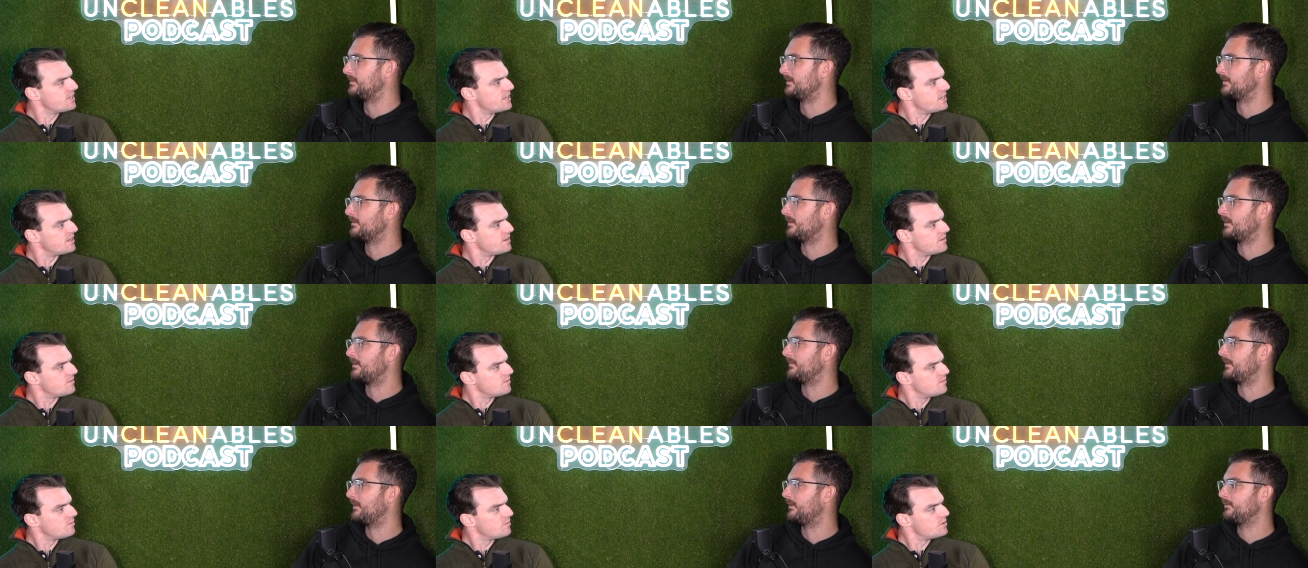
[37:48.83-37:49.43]
Speaker 1: Yeah,
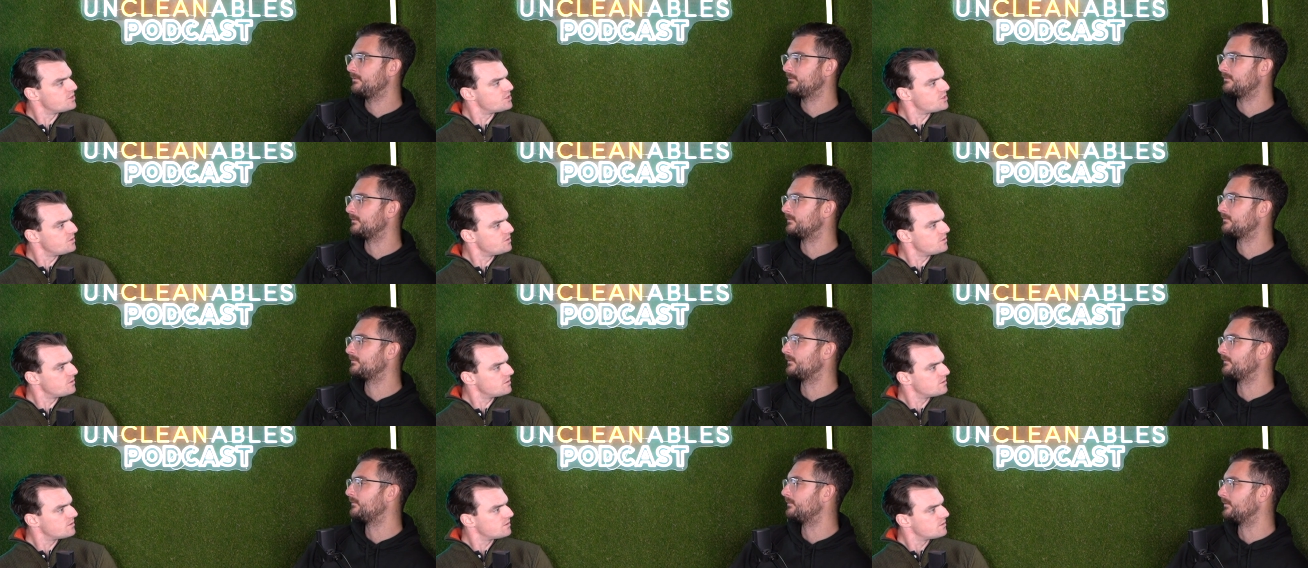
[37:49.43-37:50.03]
nightmare. Would I you...
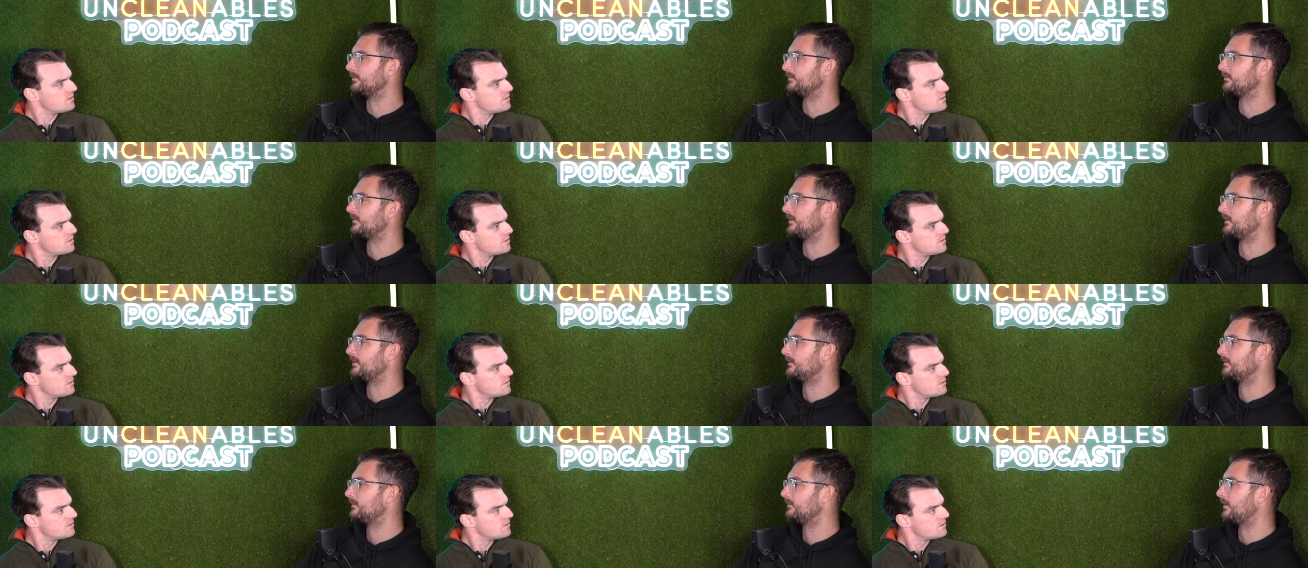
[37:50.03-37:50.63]
just soft washed
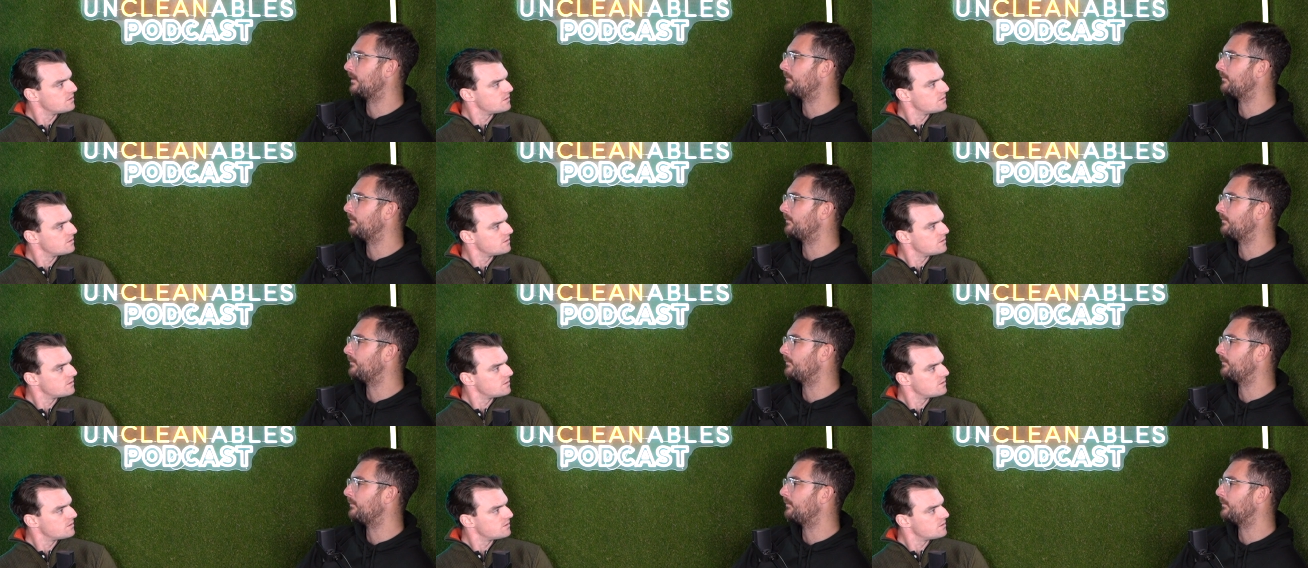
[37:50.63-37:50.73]
it.